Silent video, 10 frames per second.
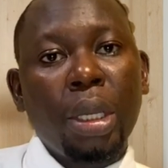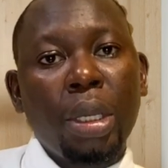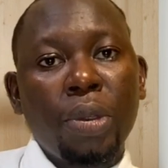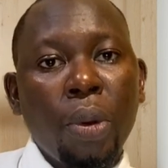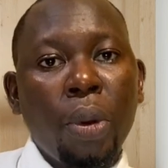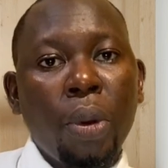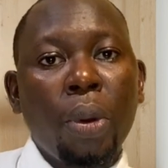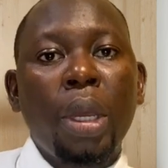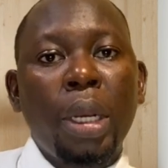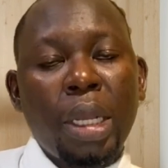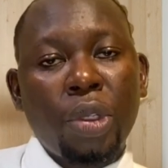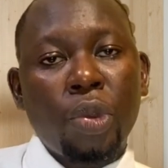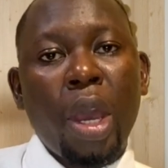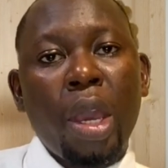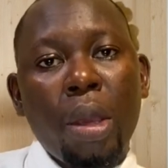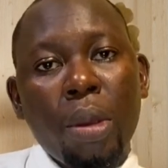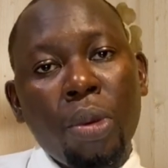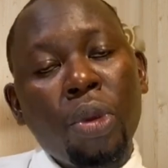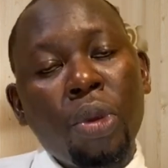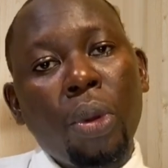So that's why we
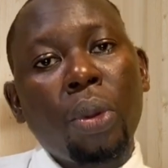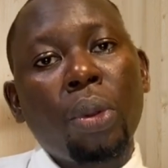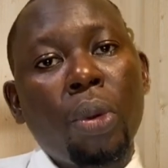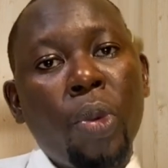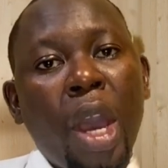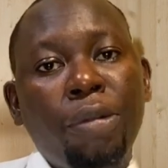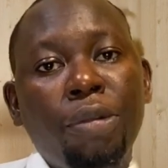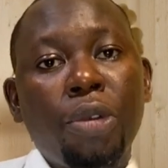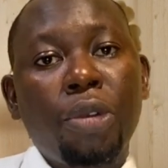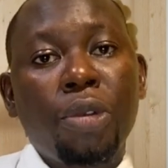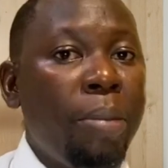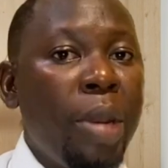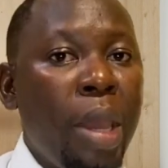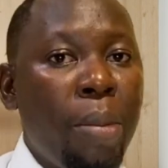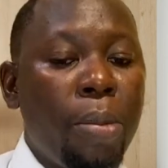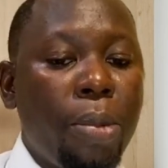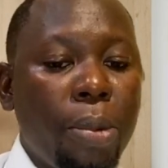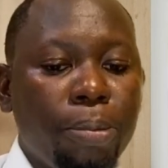have to step them up.